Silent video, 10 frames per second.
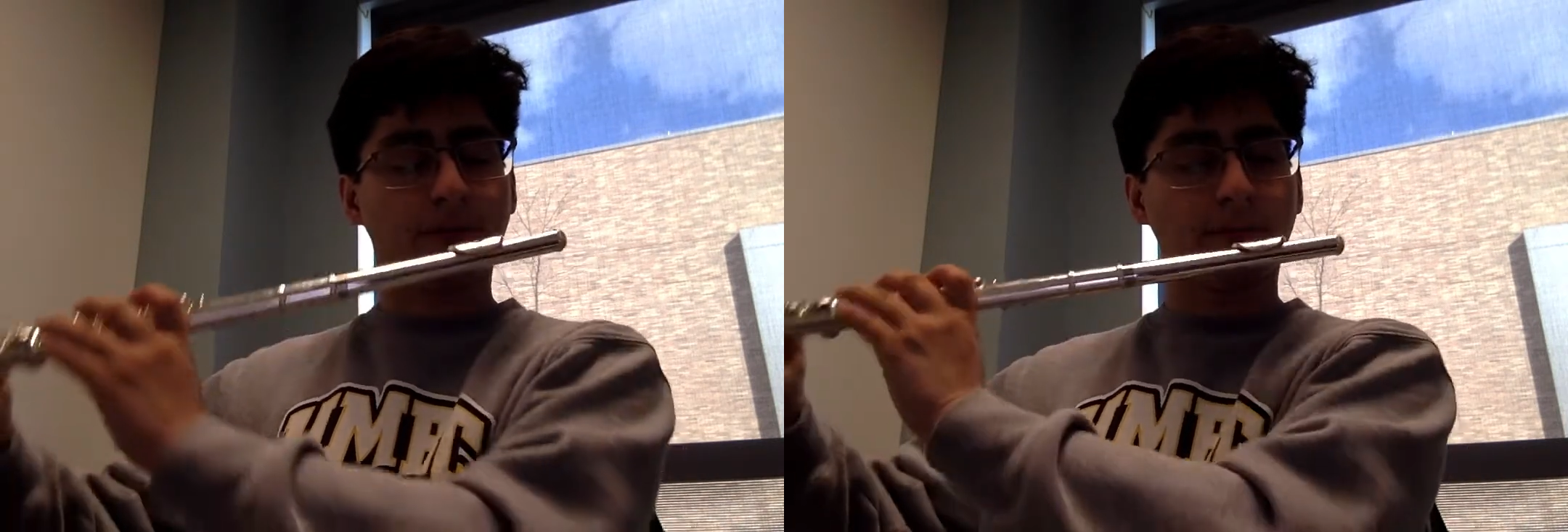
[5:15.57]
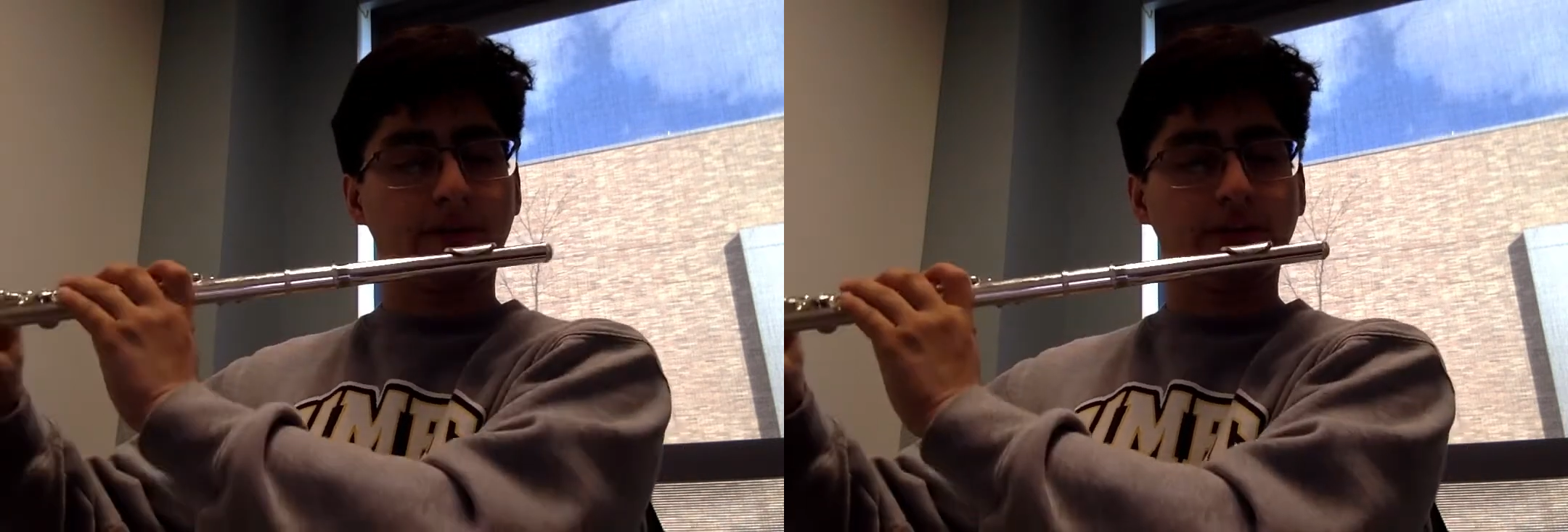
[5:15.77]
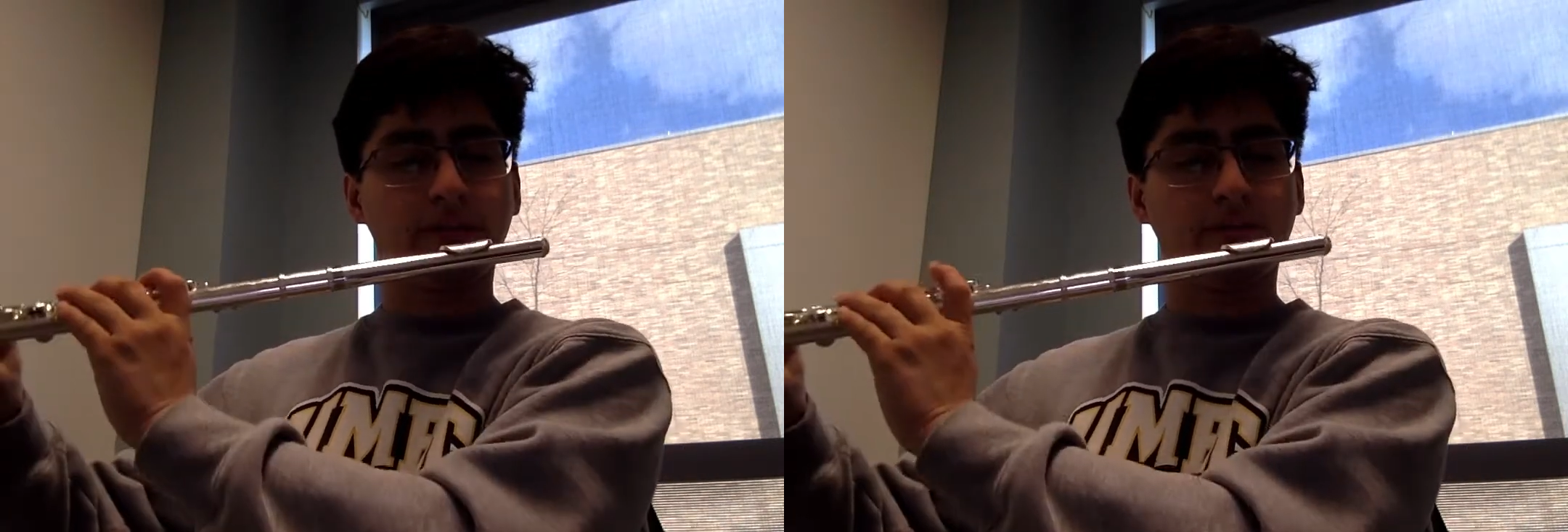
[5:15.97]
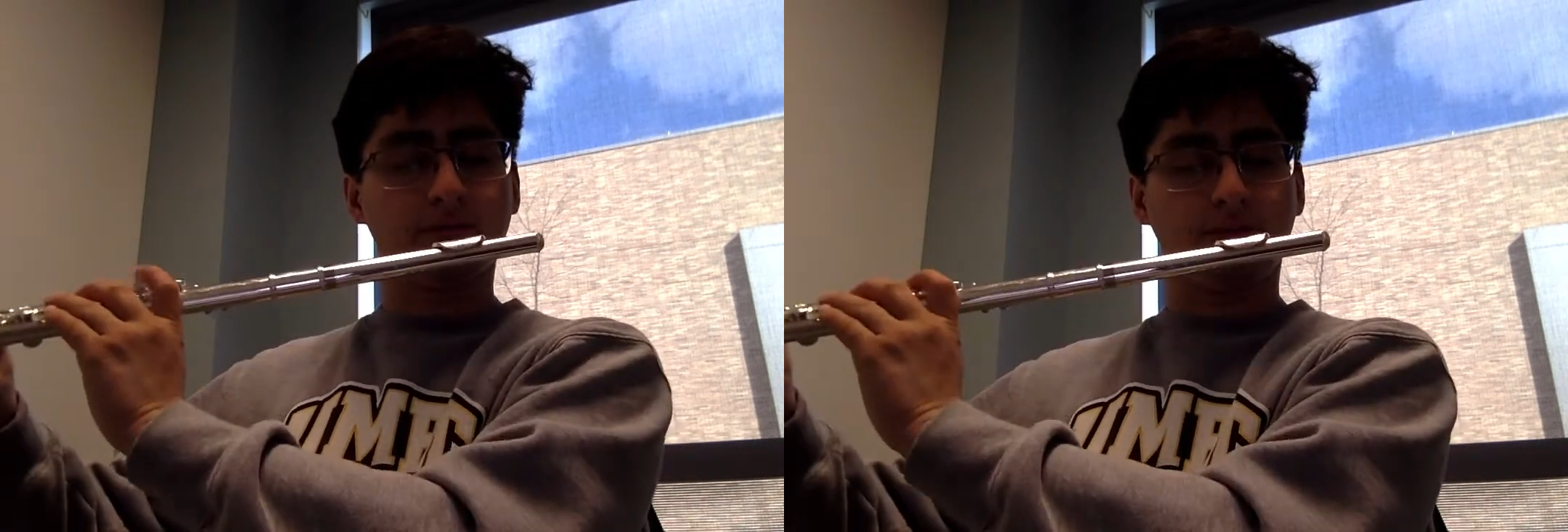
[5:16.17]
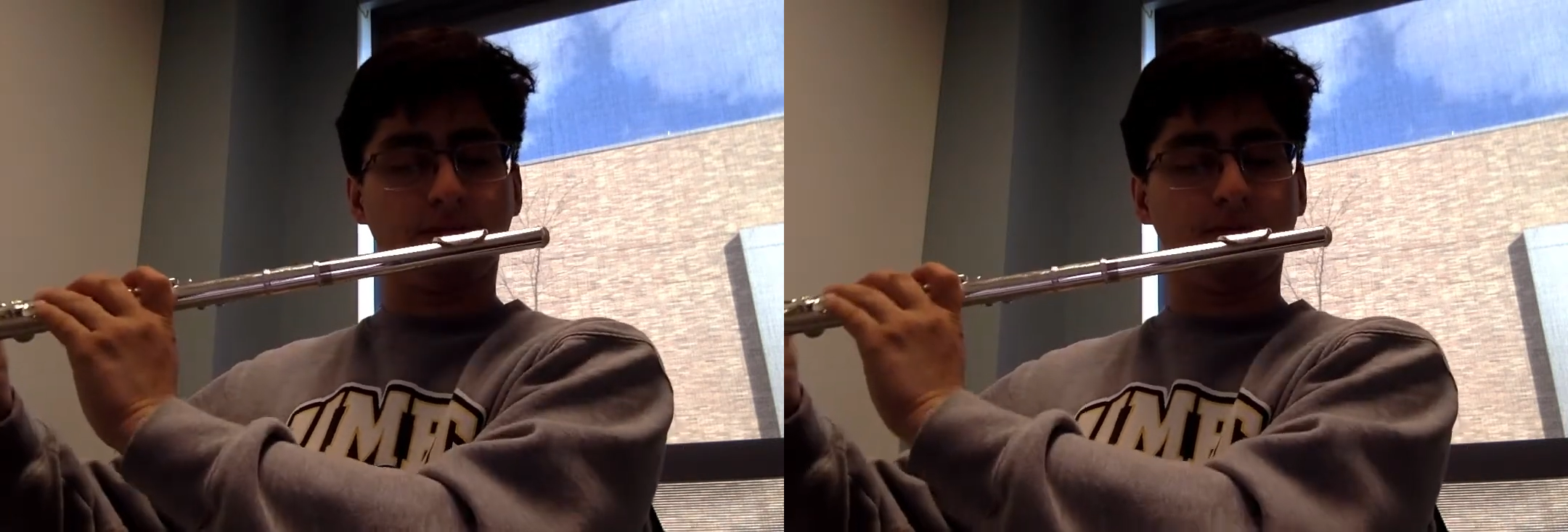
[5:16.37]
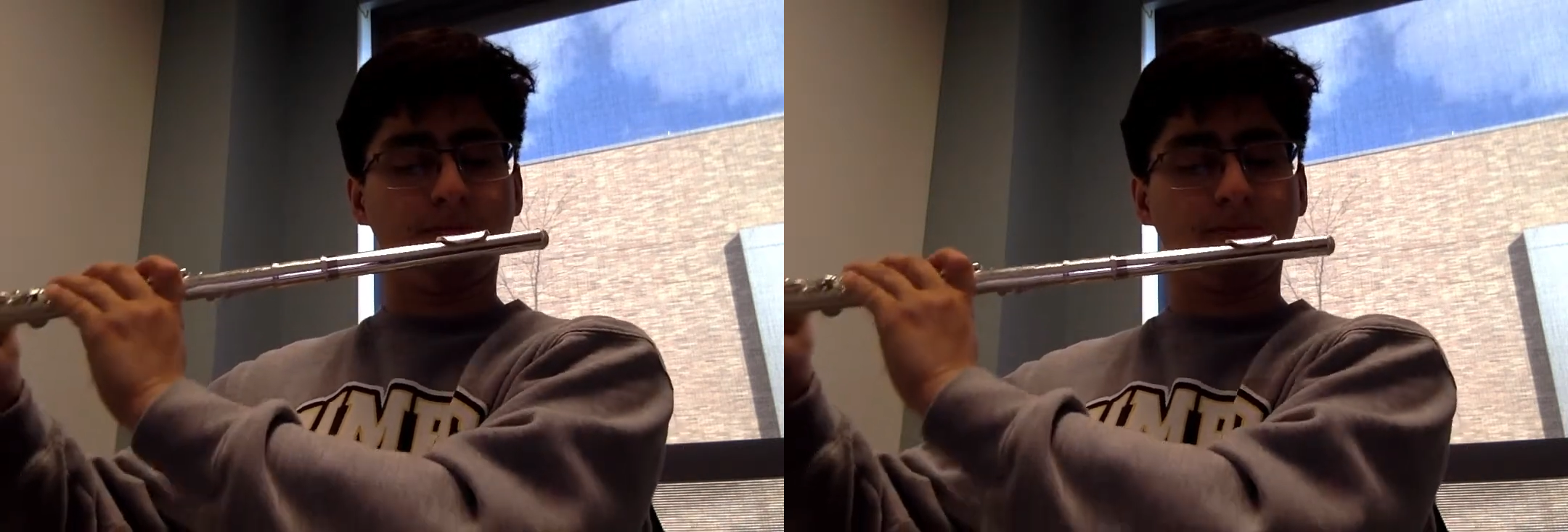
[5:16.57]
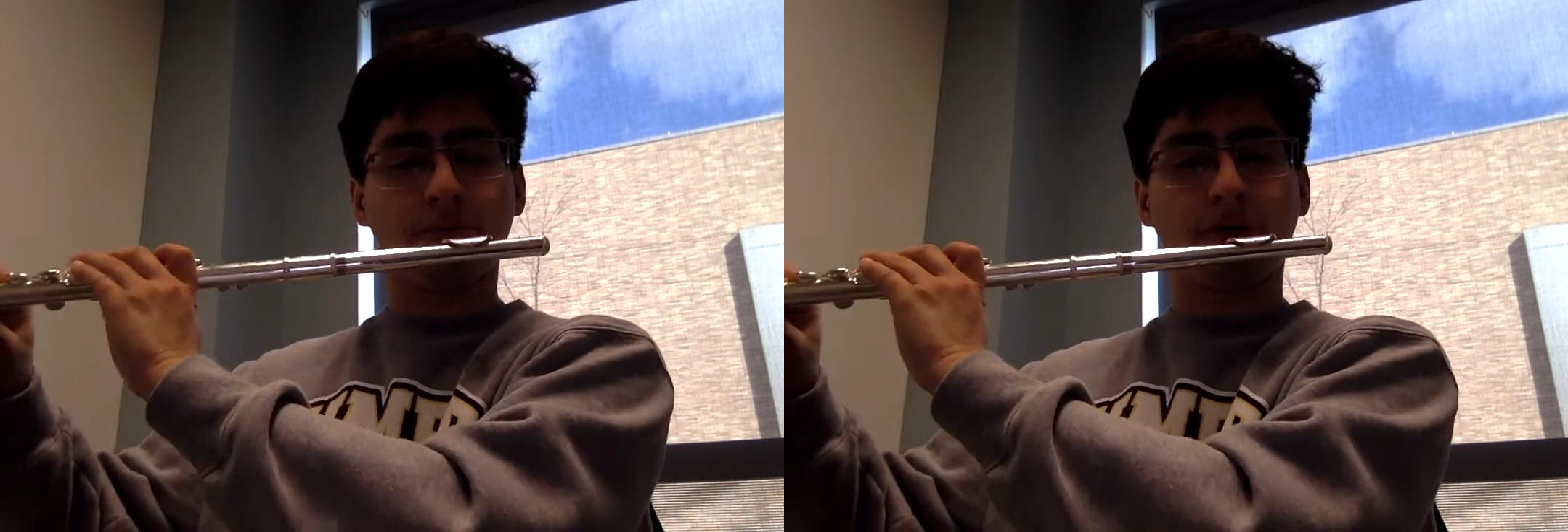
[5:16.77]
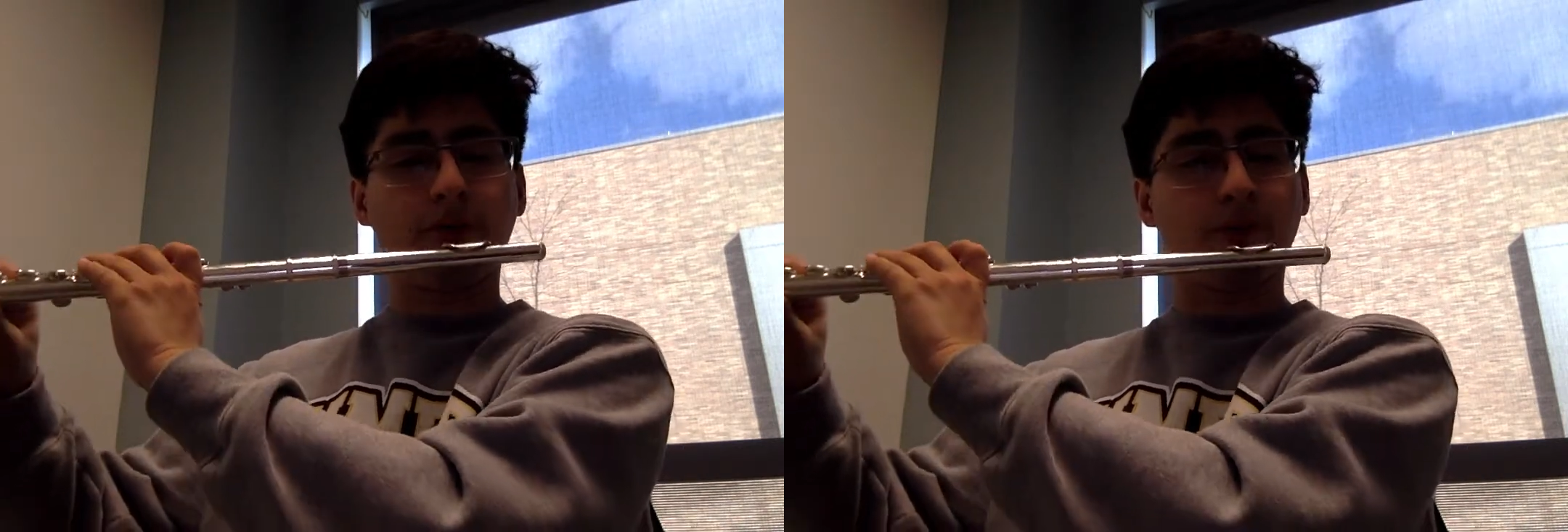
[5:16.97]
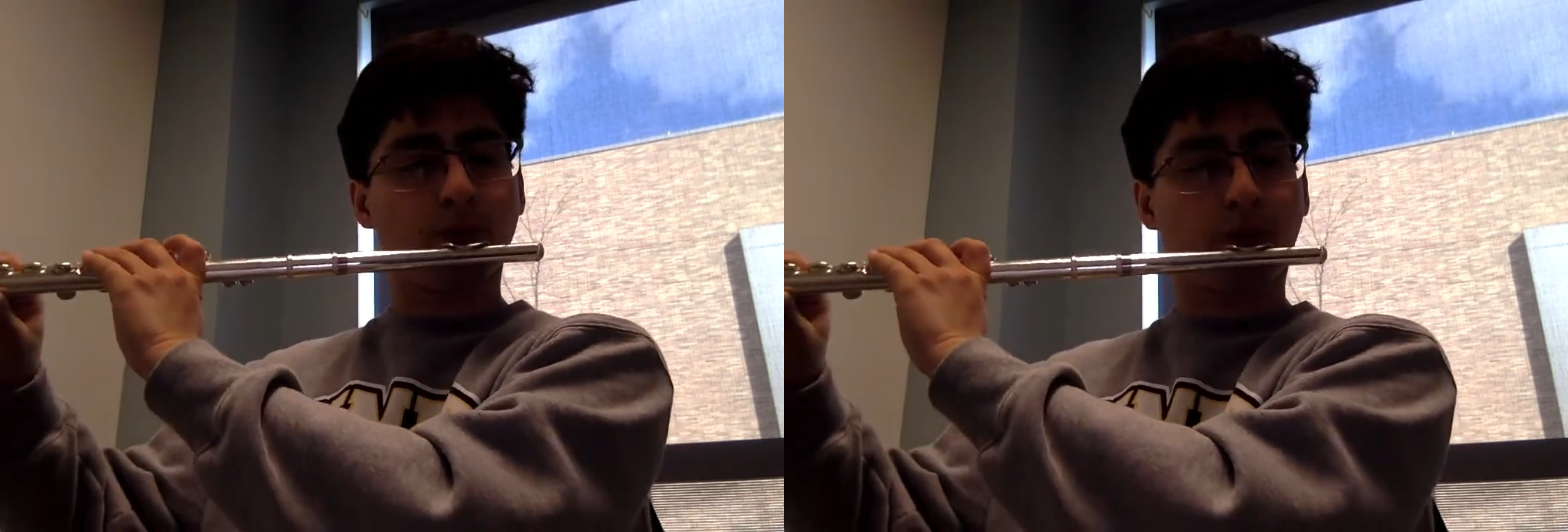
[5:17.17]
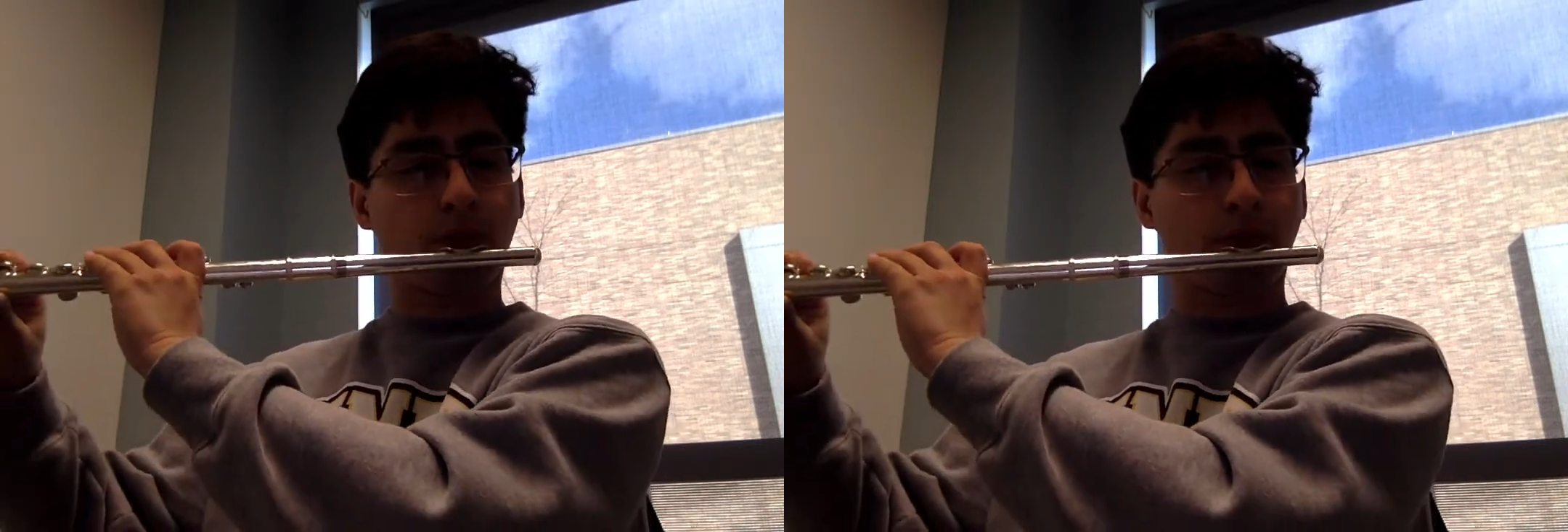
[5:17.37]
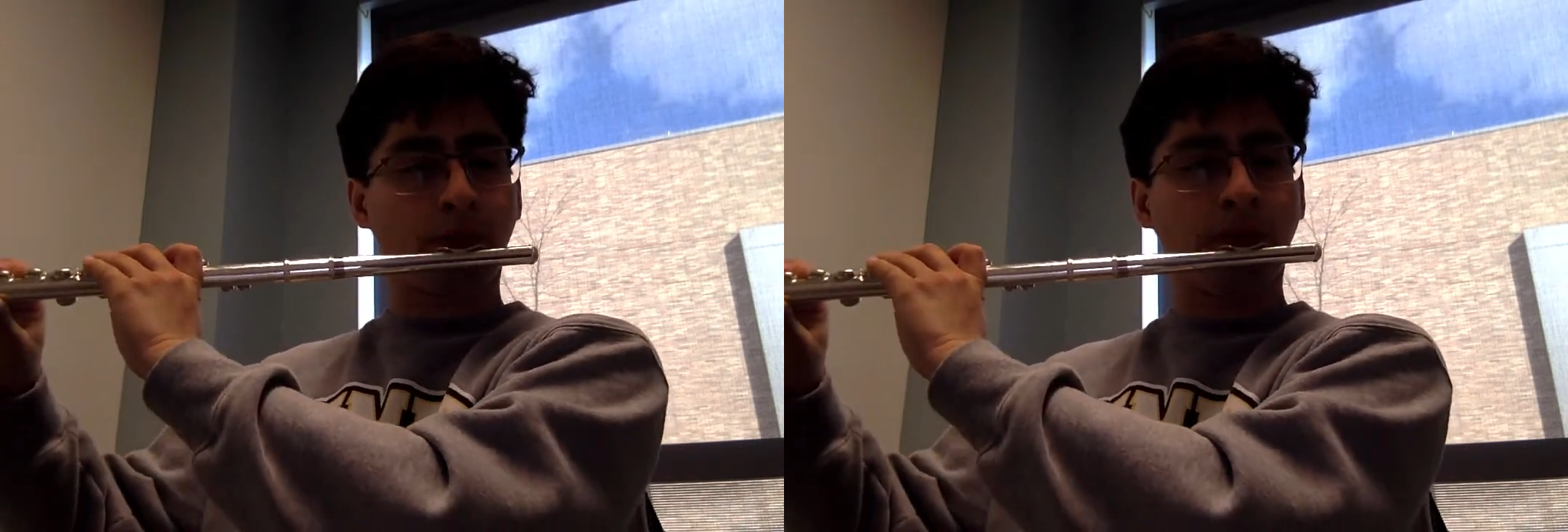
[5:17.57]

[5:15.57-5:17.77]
1, 2, 3, 4.